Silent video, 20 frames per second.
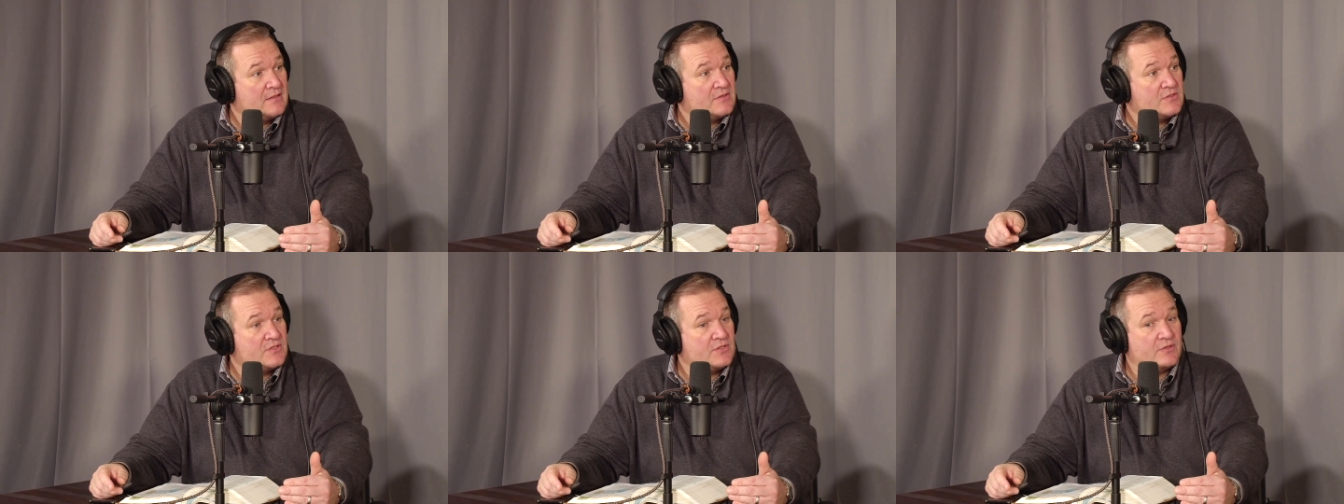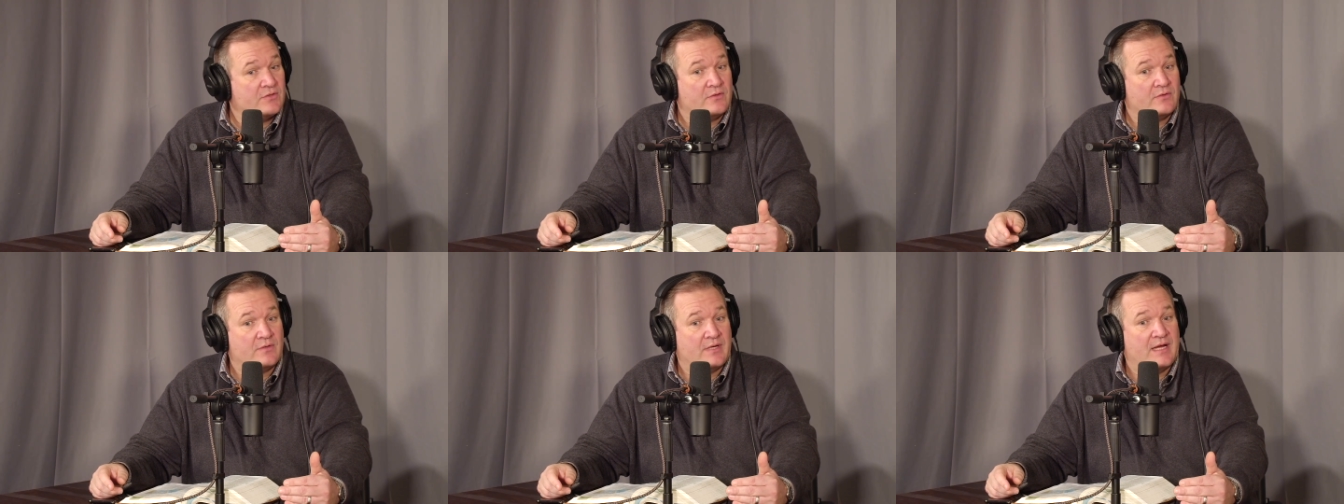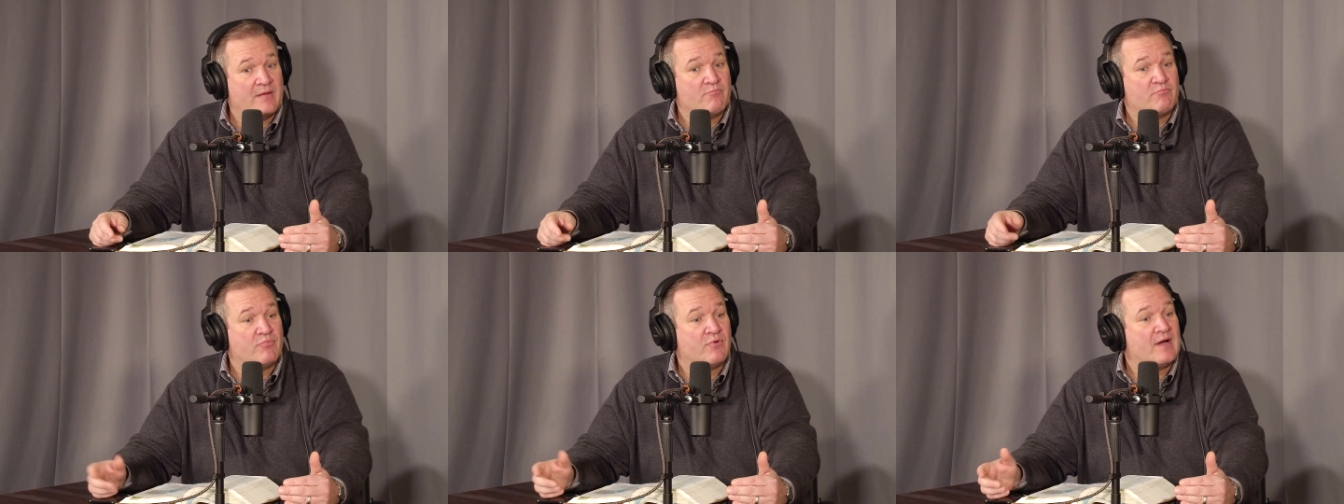to
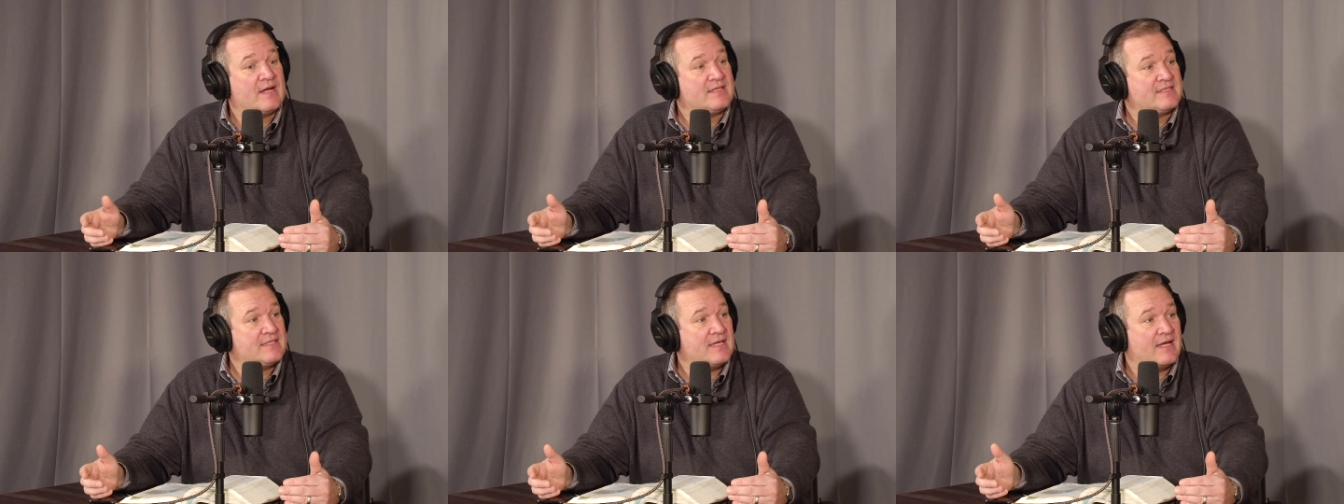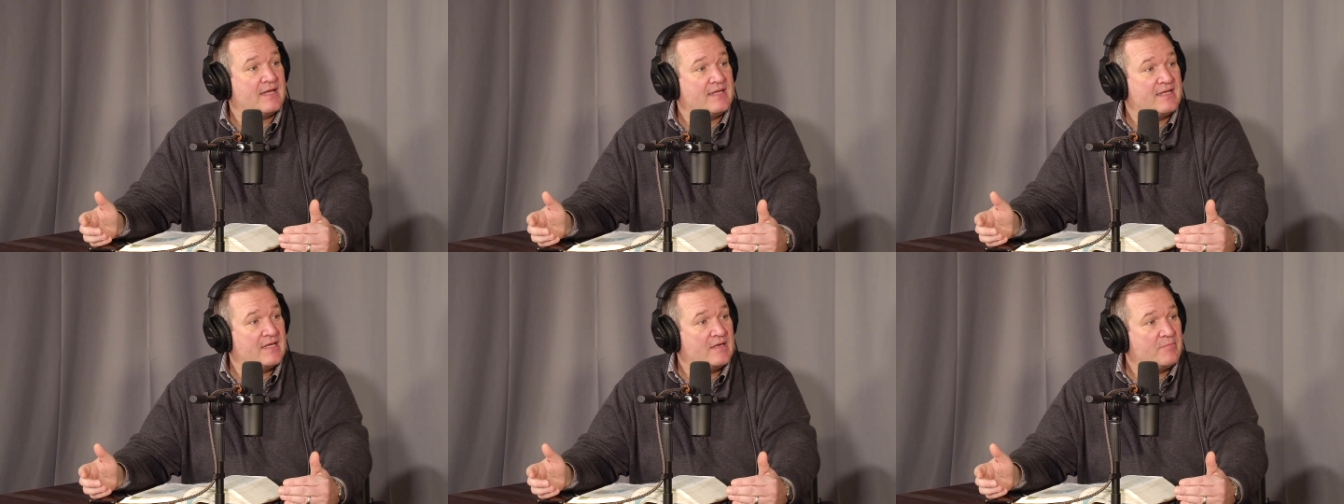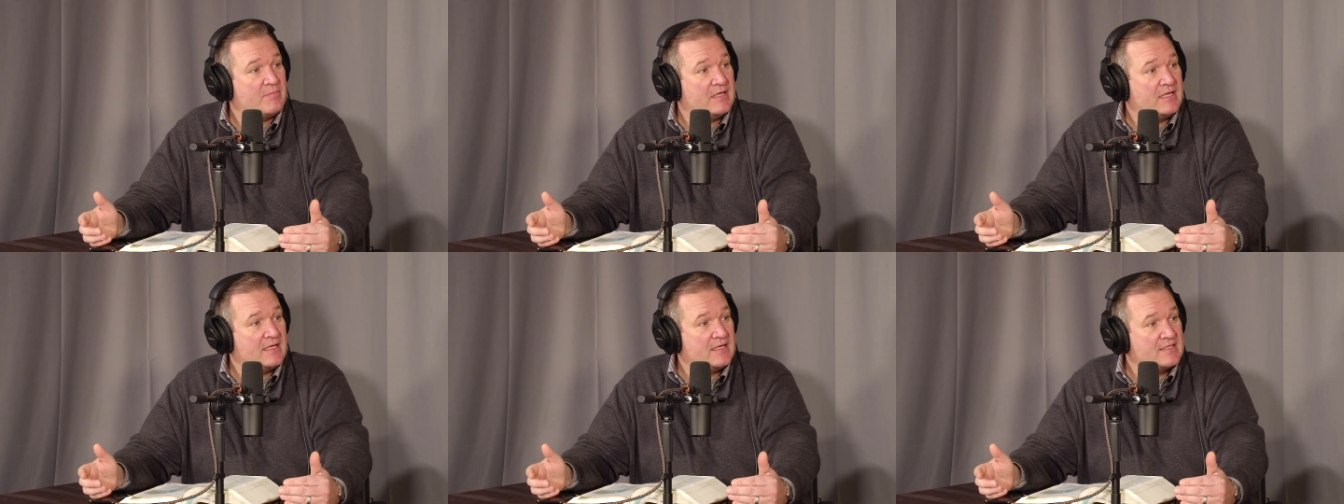embrace the idea
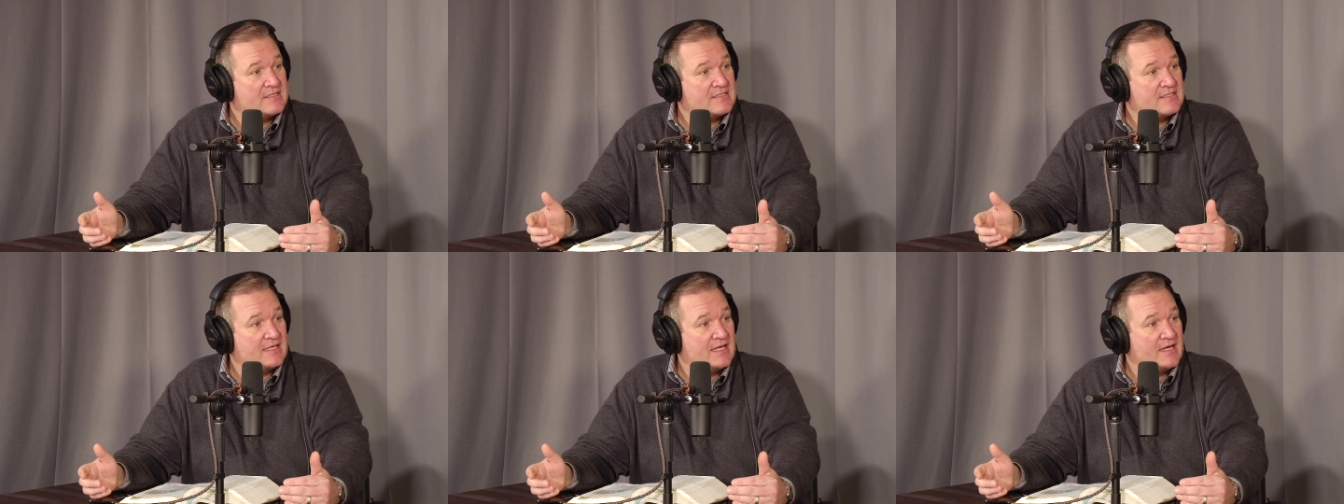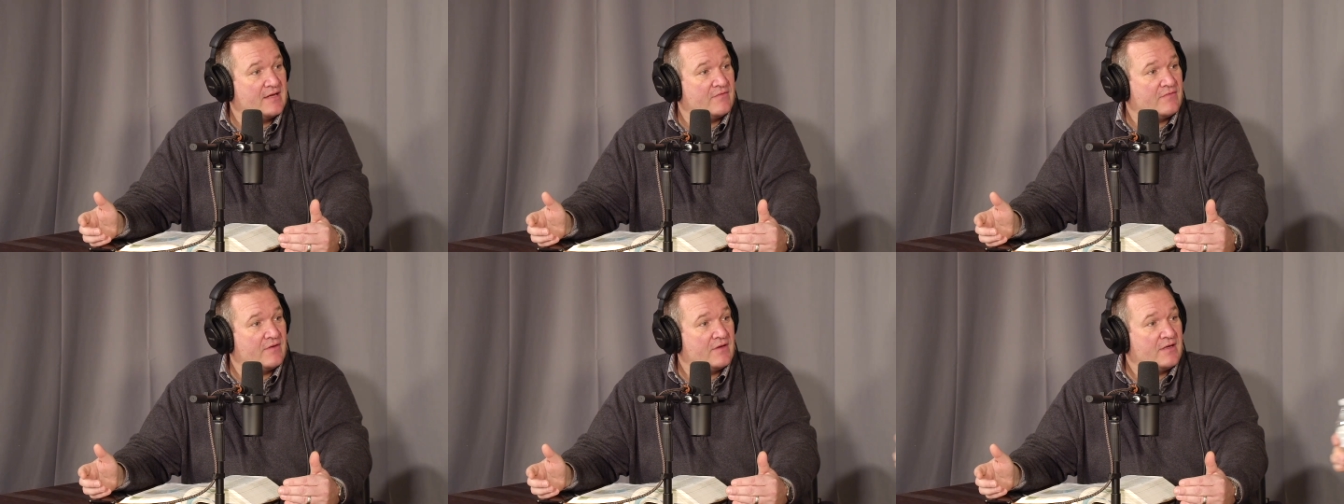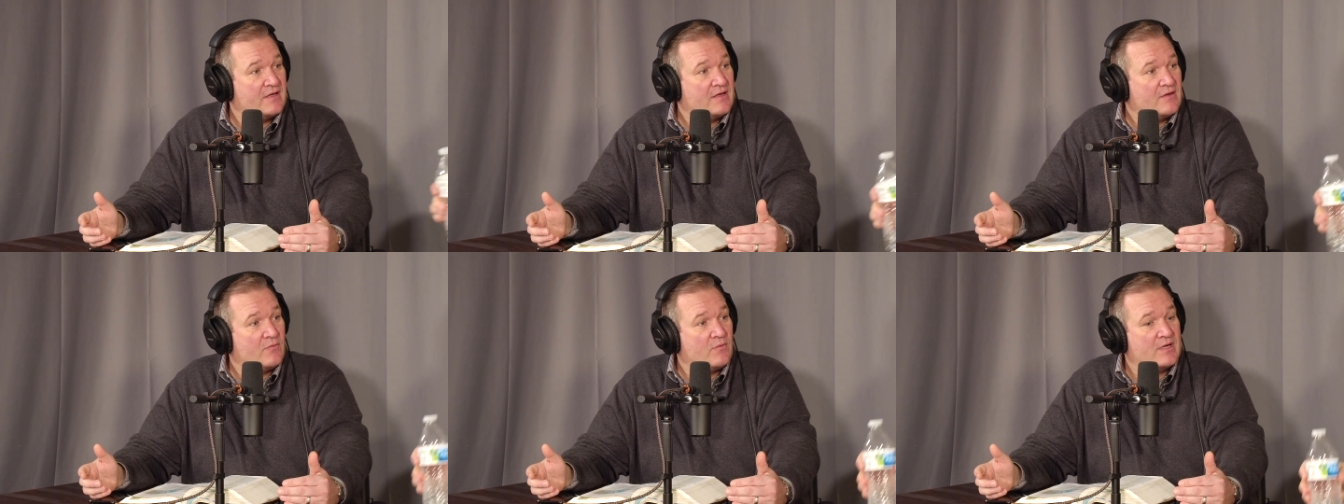of being a slave,
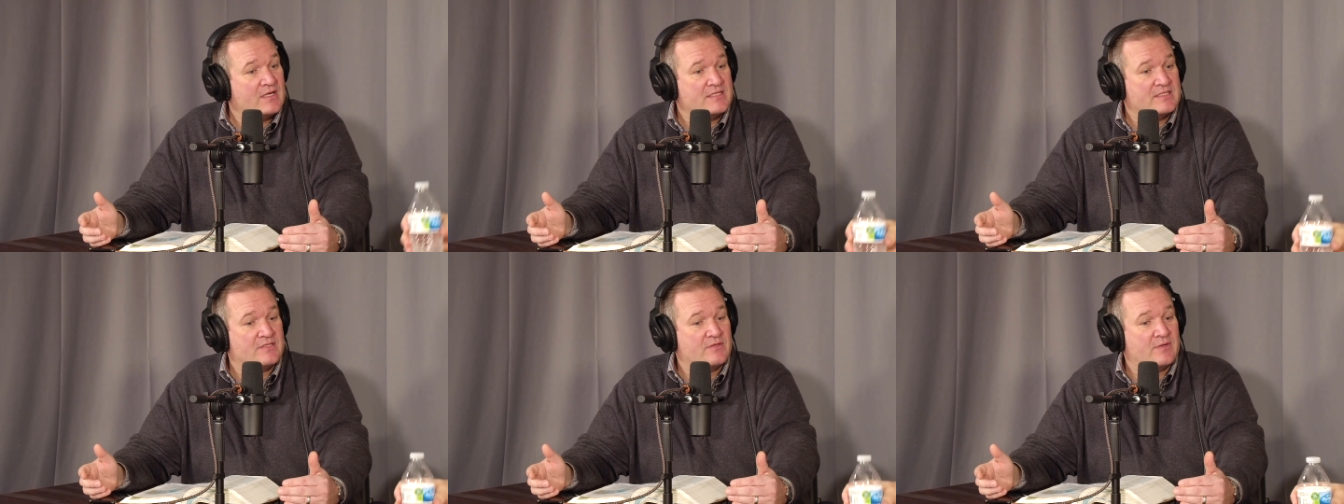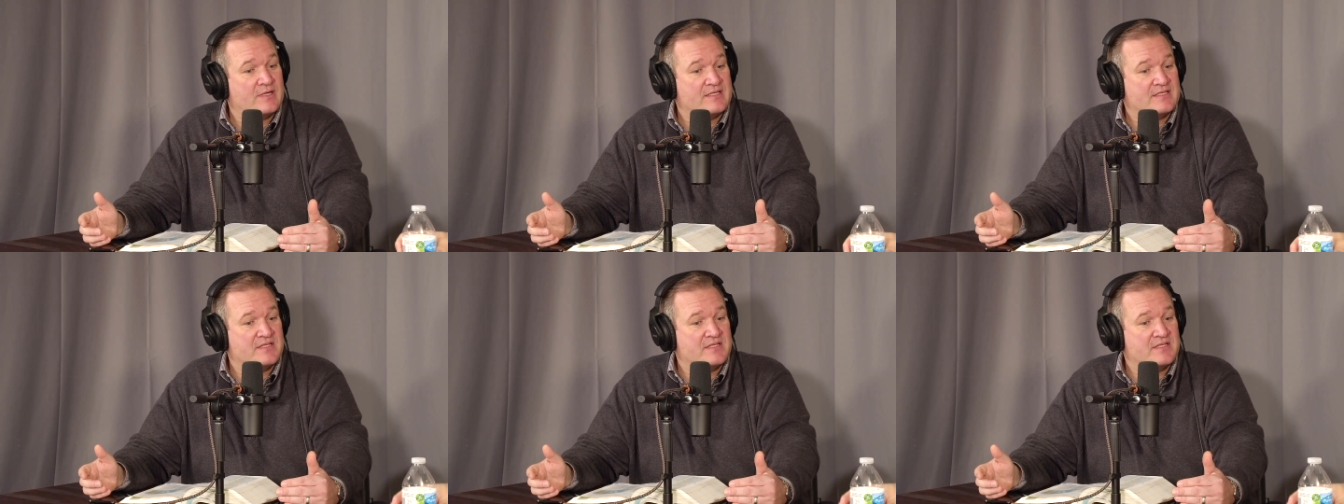what he's doing mm-hmm.